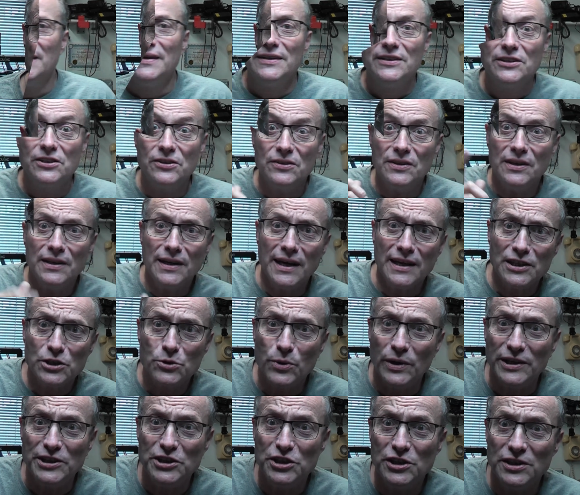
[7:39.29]
So the next
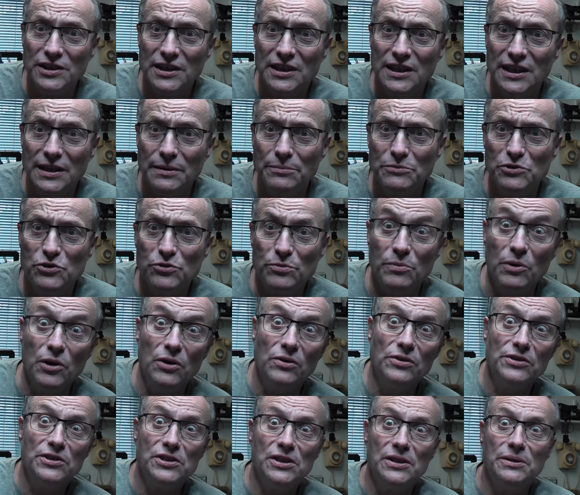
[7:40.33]
question comes from
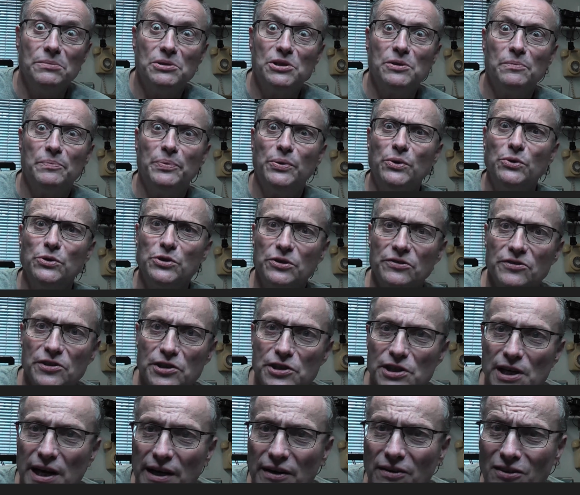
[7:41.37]
longtime supporter of the
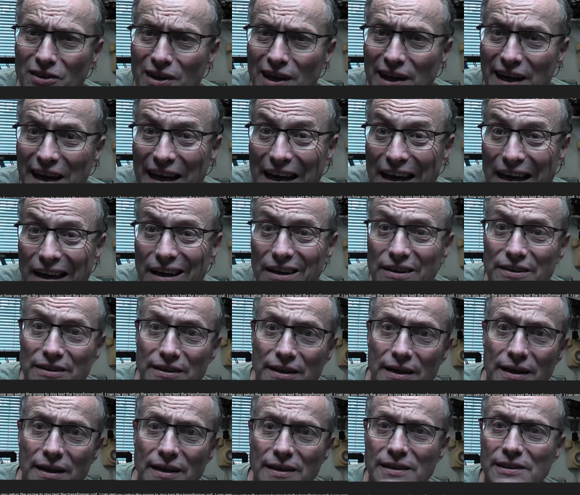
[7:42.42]
channel,
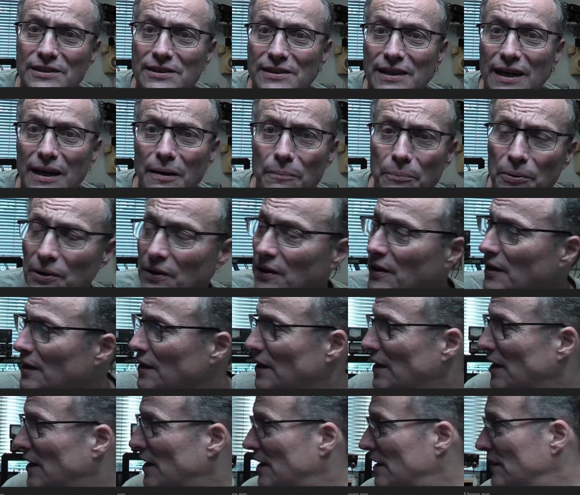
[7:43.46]
Ian Huckstep.
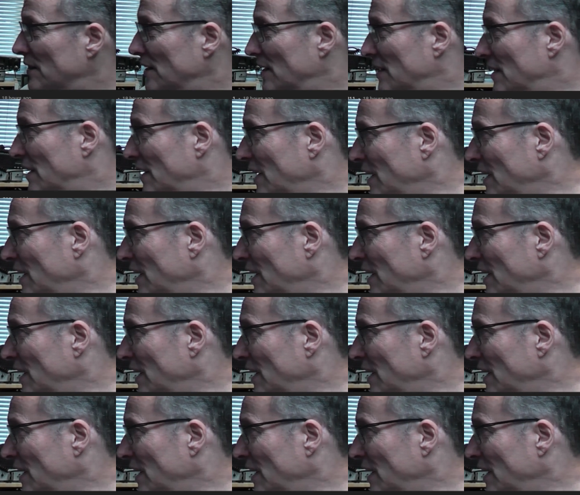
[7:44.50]
And